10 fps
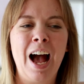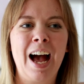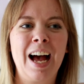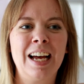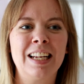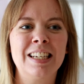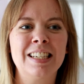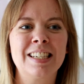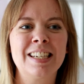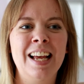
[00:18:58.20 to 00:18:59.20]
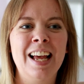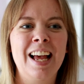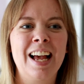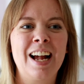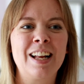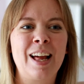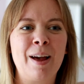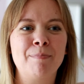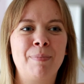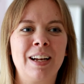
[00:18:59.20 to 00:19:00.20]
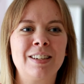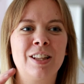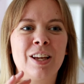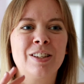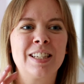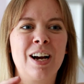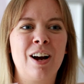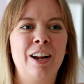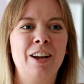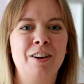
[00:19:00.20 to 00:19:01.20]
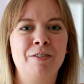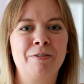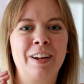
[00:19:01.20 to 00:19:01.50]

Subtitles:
and getting back to those kind of